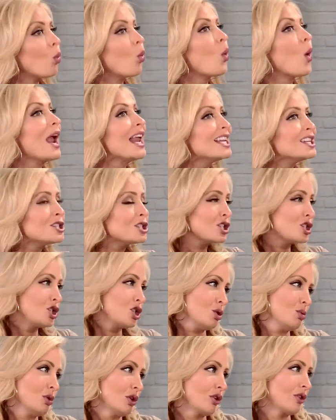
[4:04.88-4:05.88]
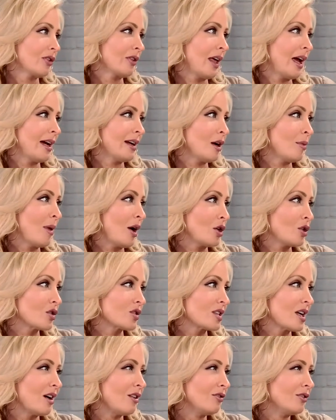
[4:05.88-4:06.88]
When did you learn that about
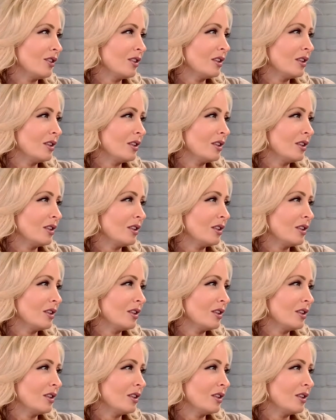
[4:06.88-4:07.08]
yourself?